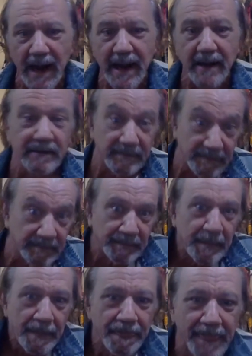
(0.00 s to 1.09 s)
And,
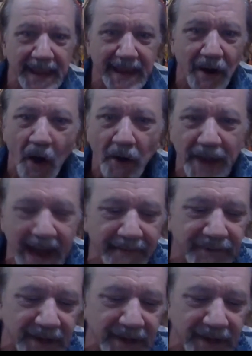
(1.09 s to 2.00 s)
all they have to